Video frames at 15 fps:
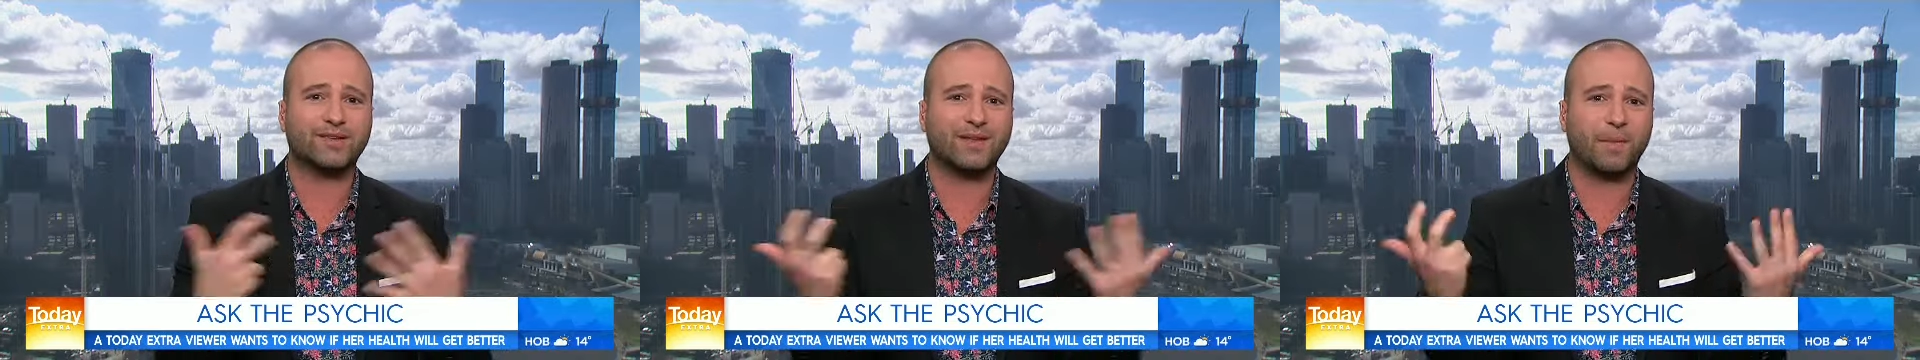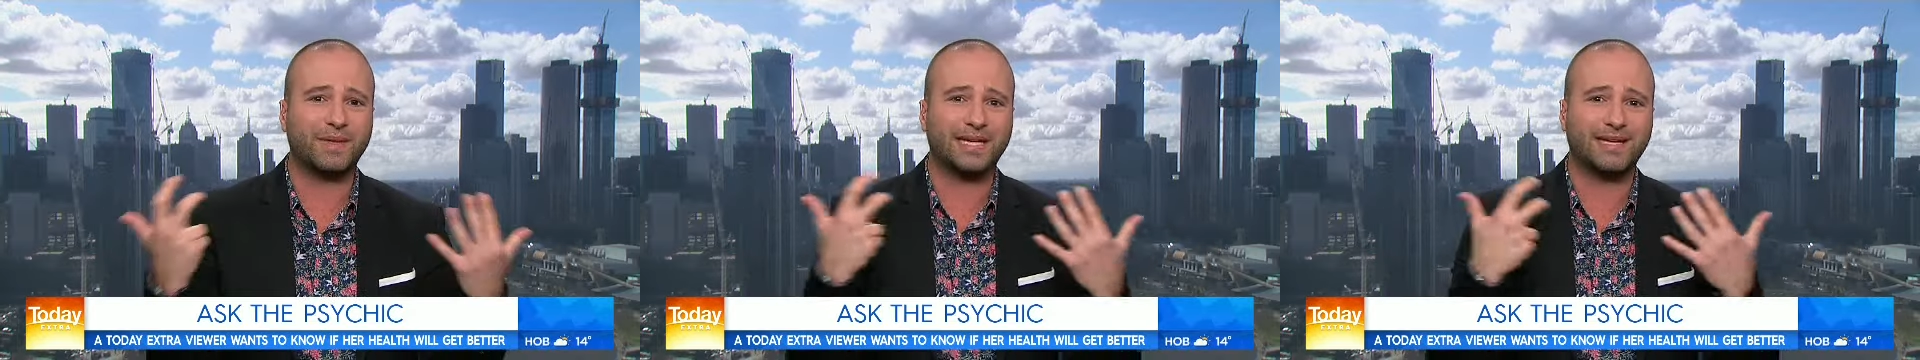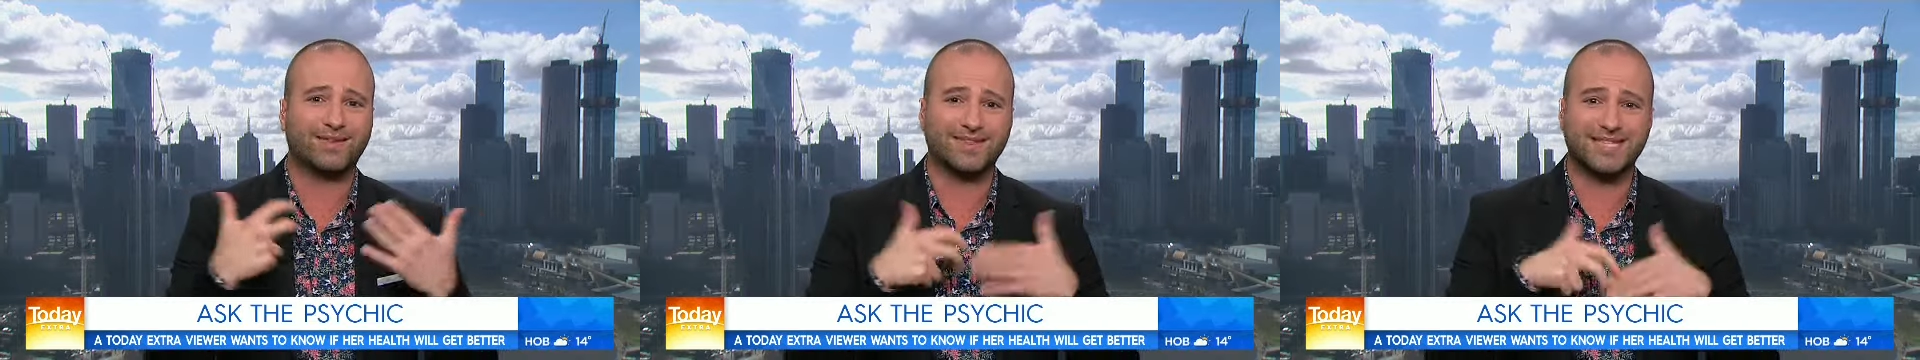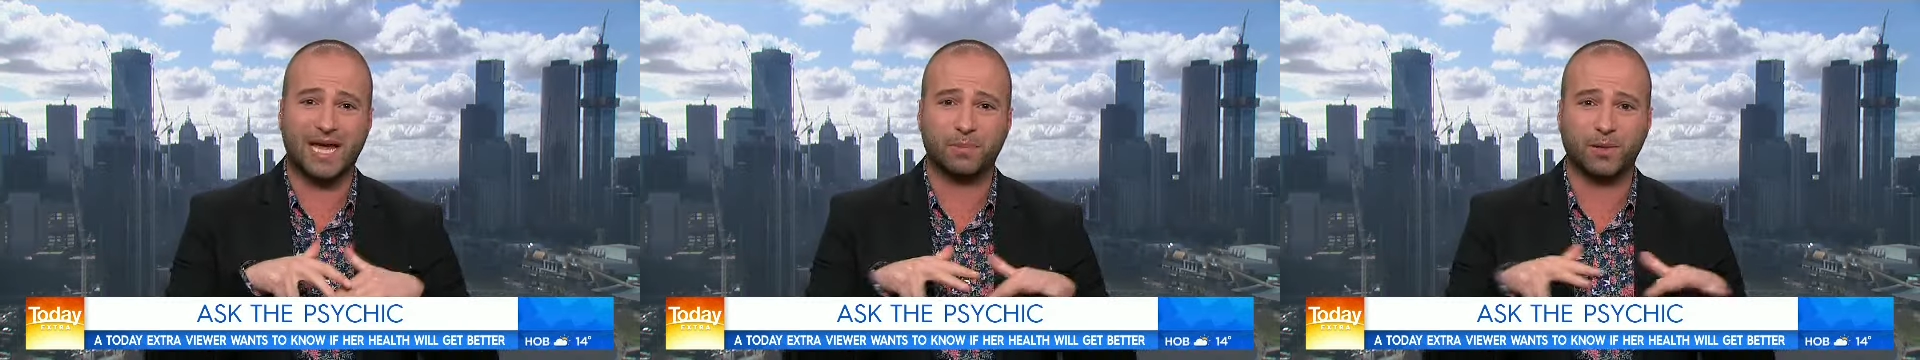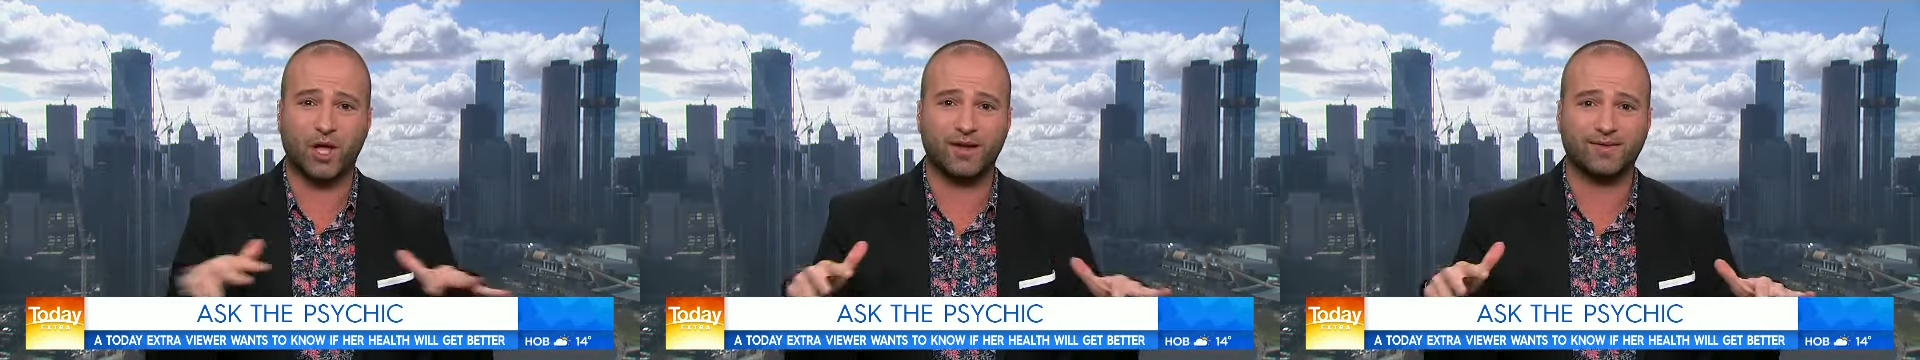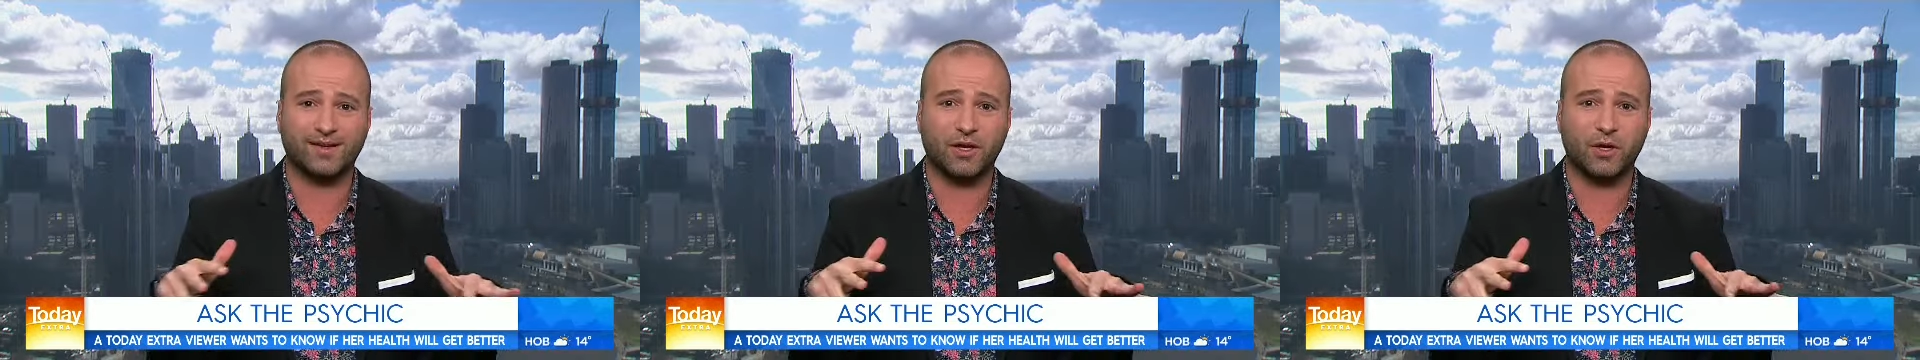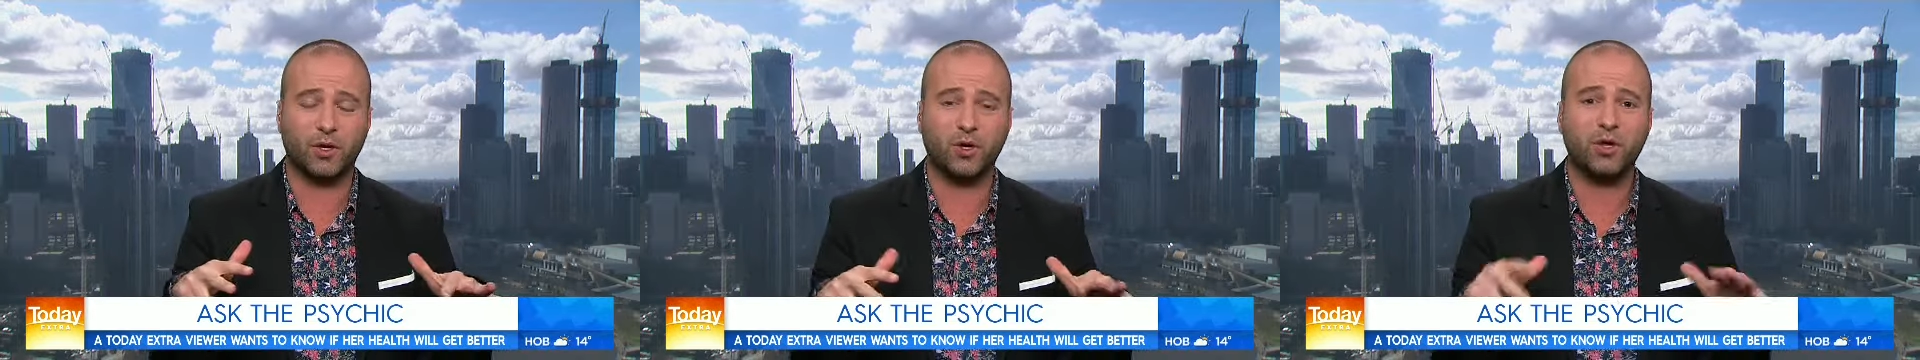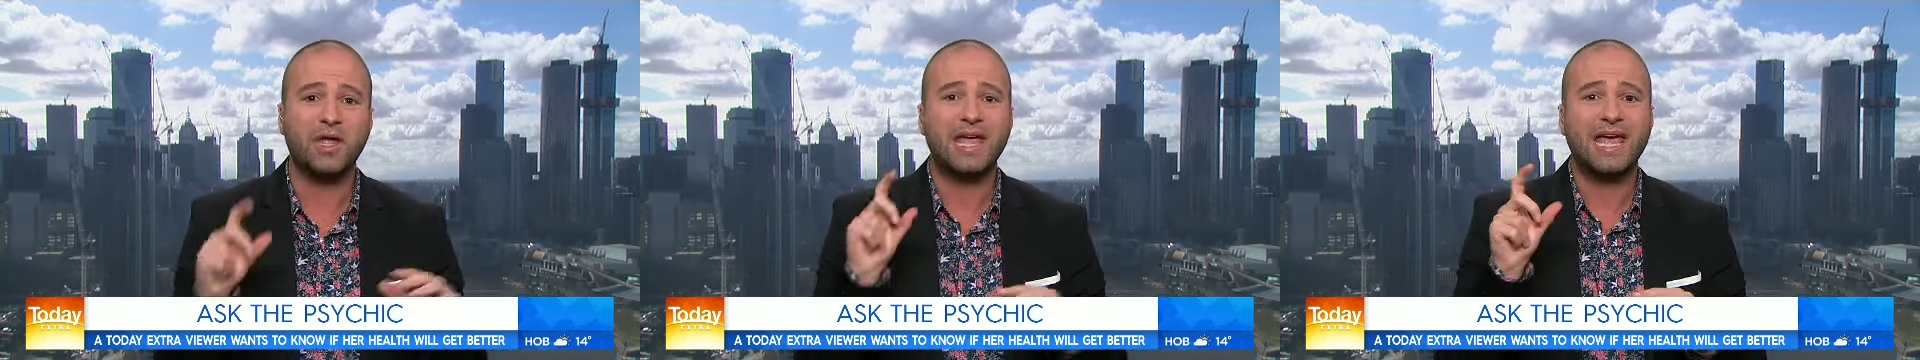something is stabilizing
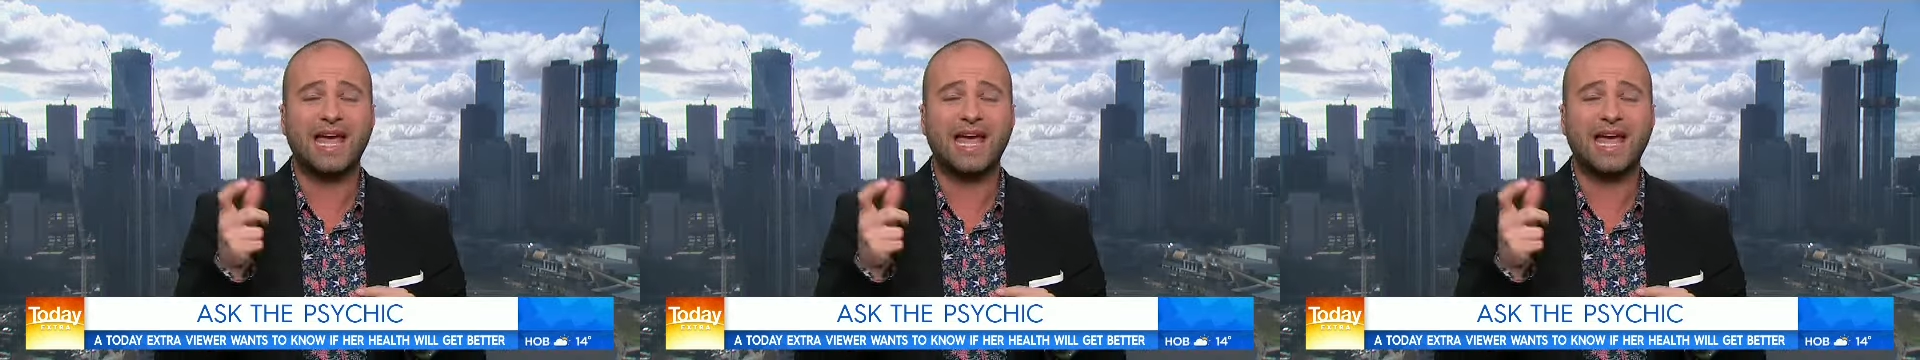her,